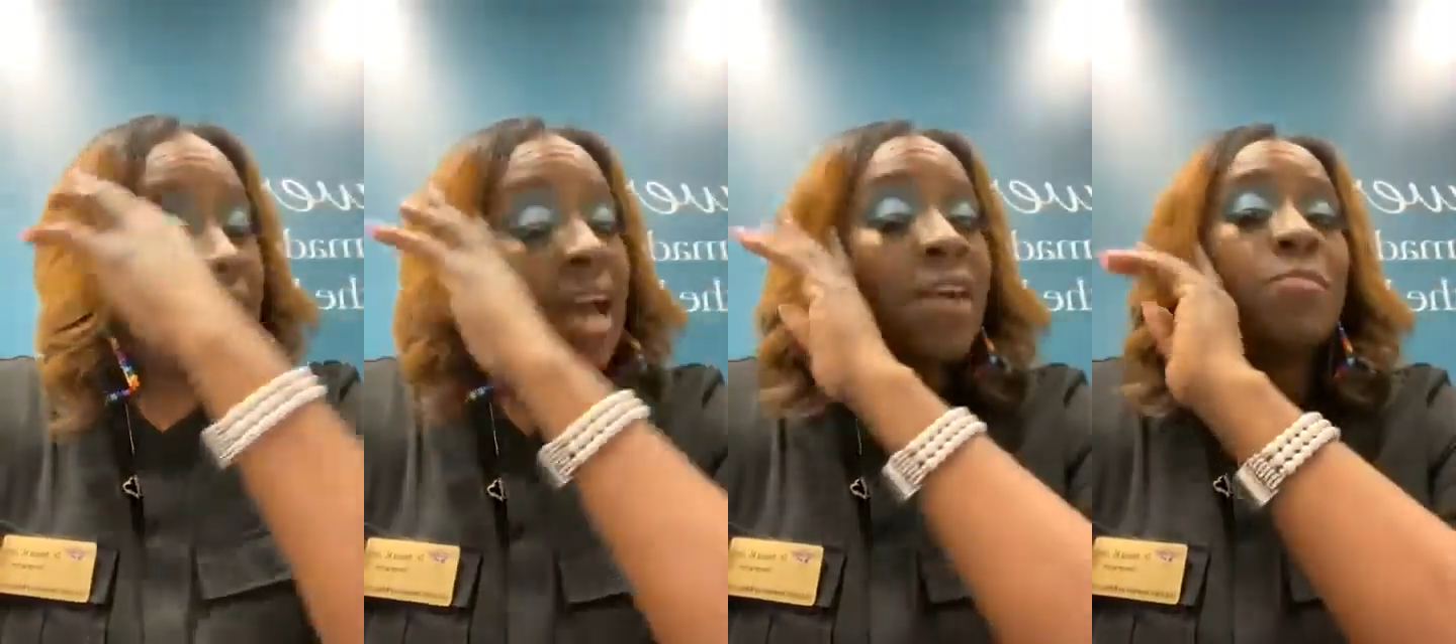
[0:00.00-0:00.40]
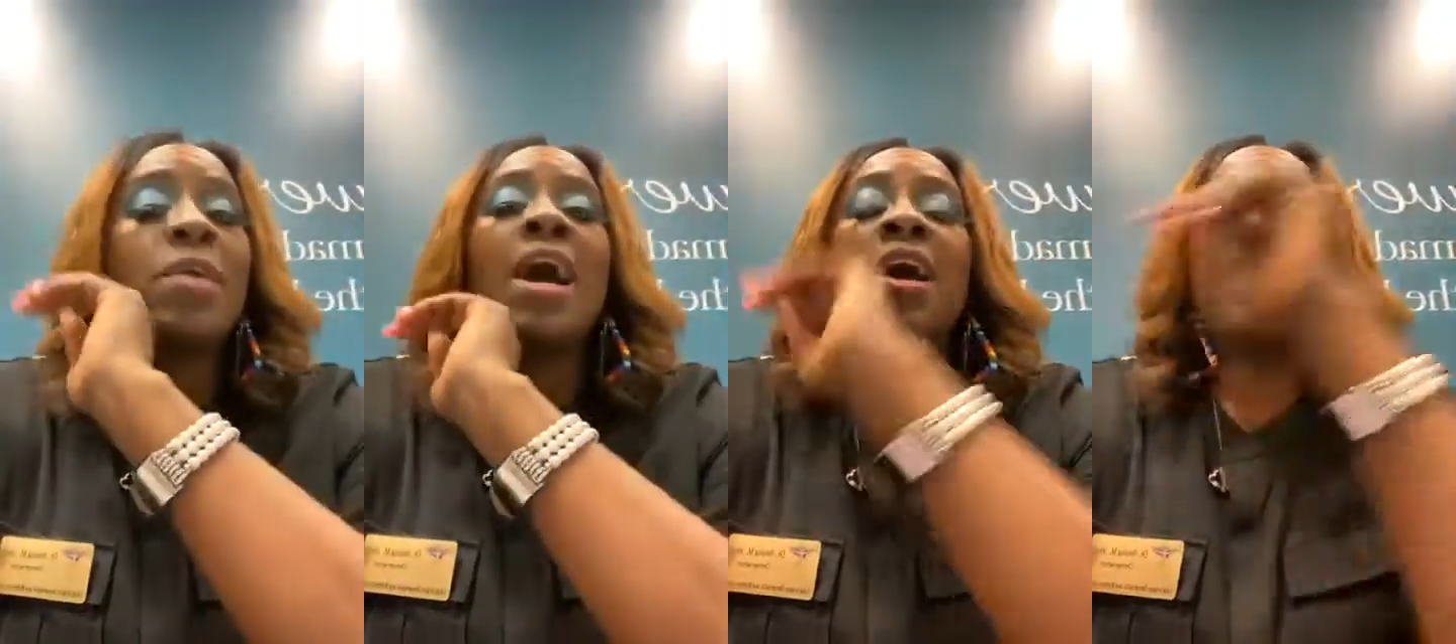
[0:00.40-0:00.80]

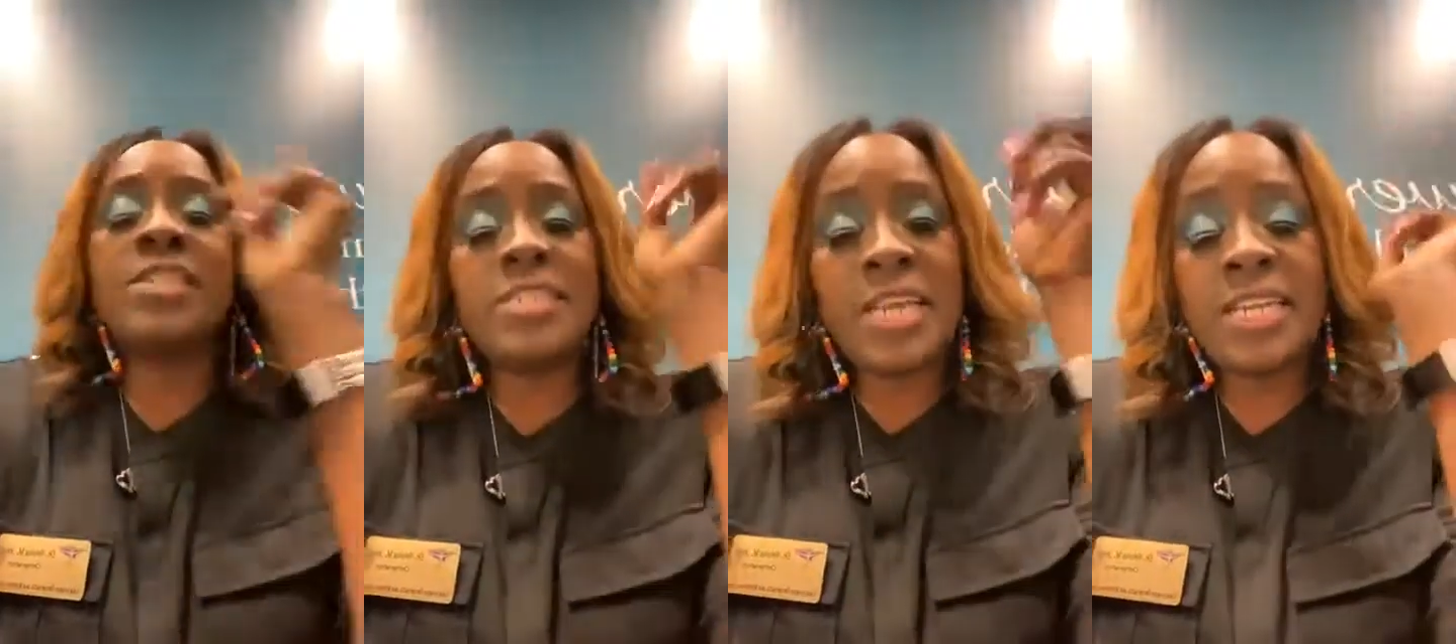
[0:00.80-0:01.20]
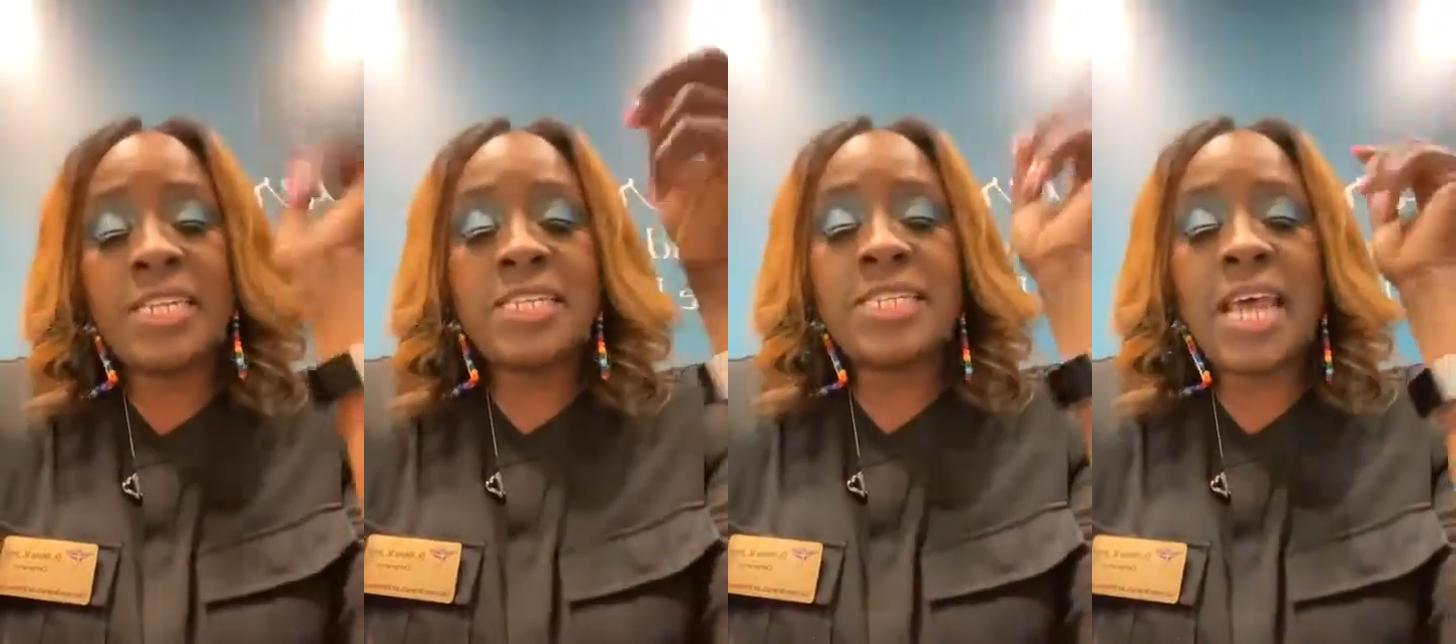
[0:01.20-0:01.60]
Our
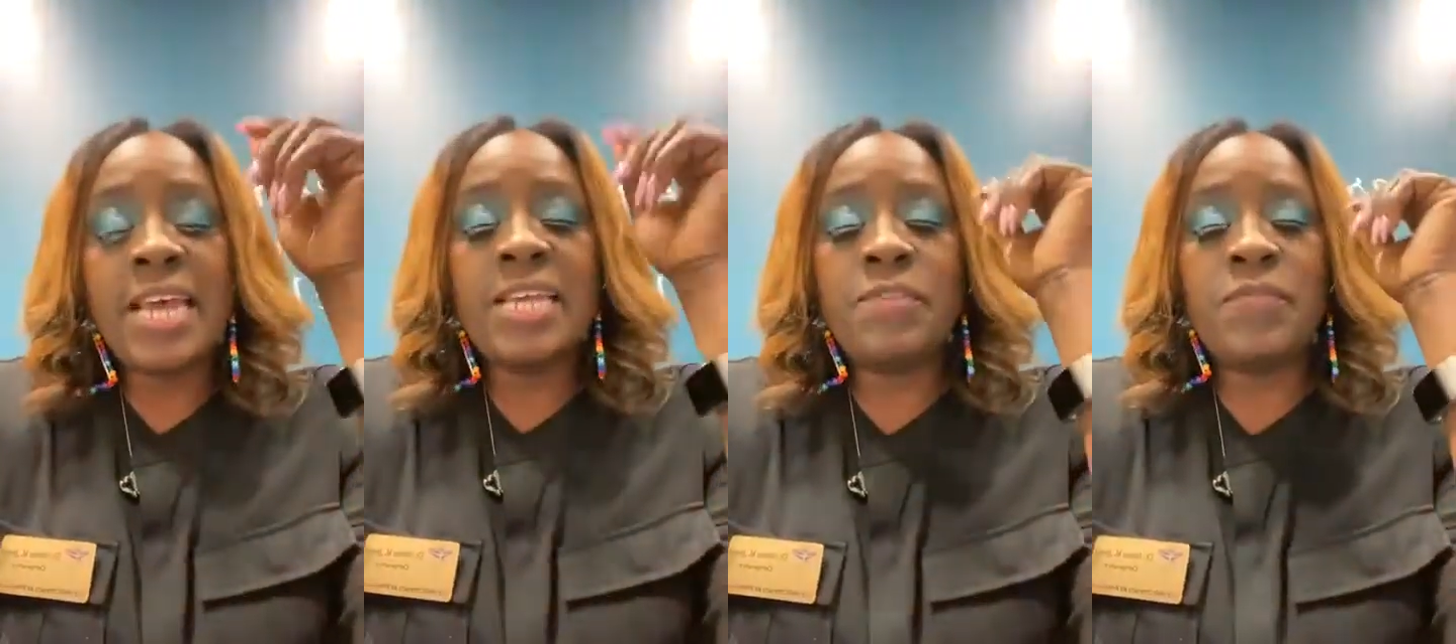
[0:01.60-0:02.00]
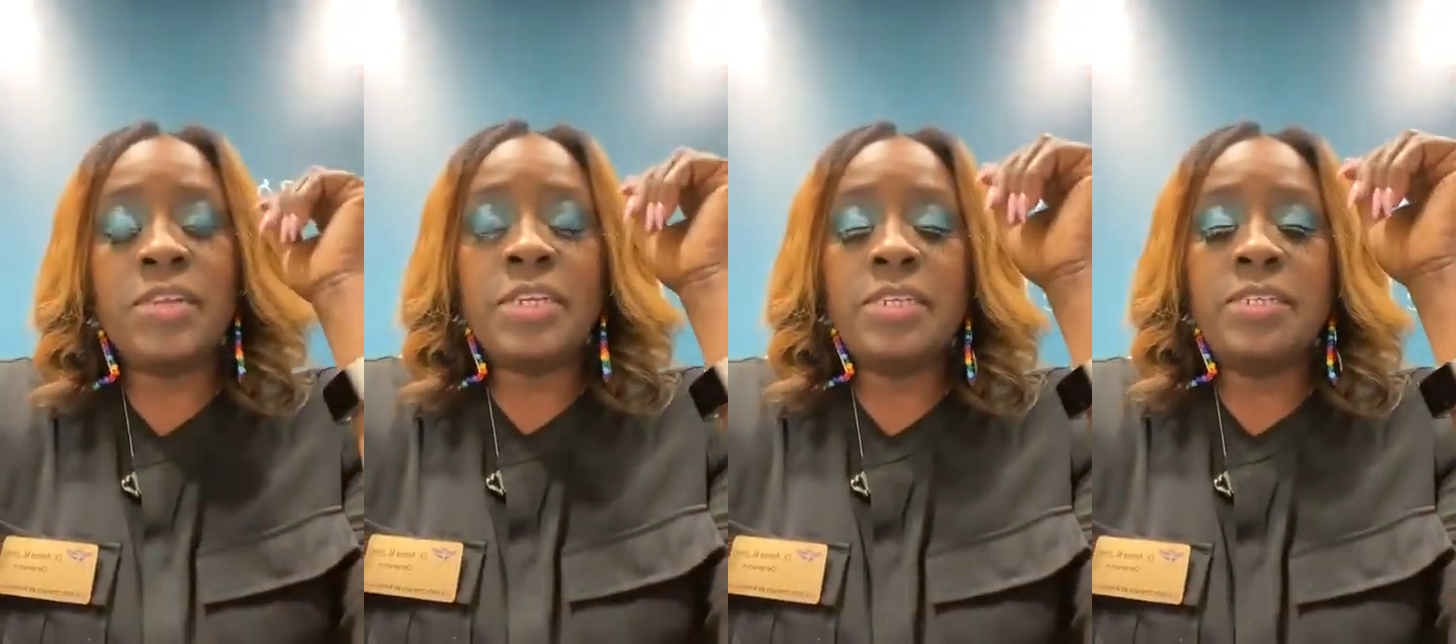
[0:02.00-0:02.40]
understanding is not
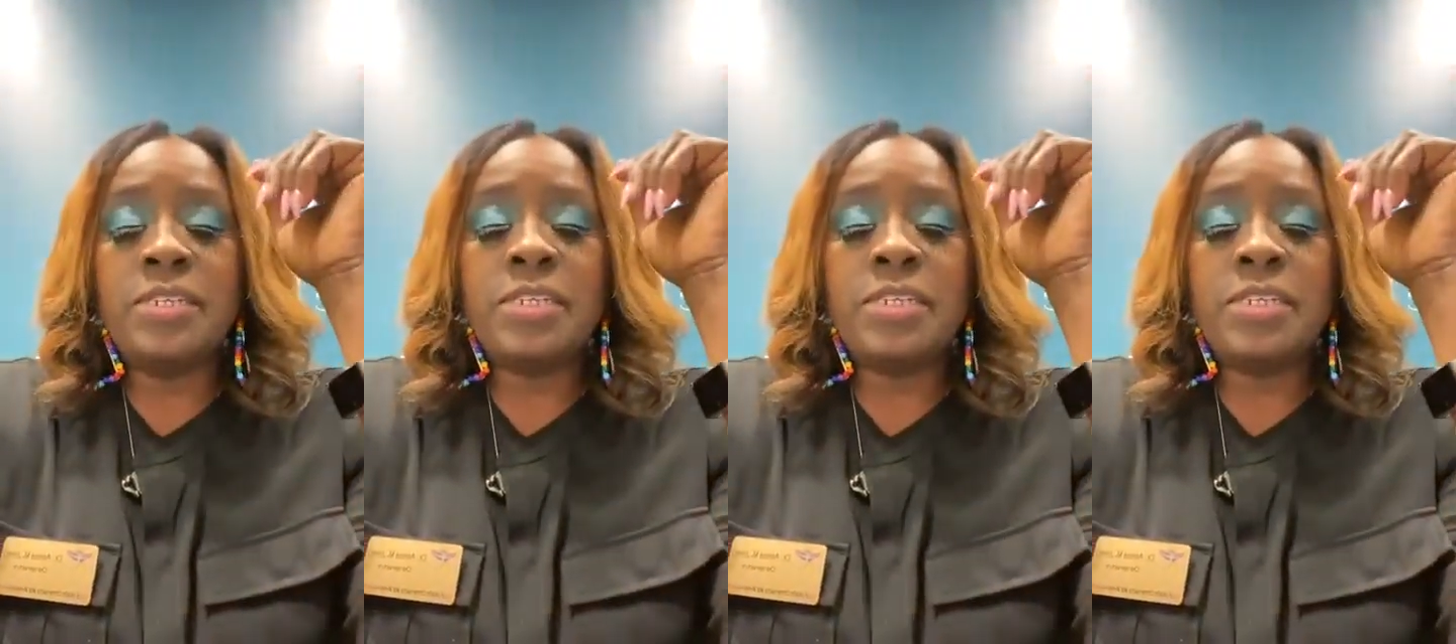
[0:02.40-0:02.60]
infinite.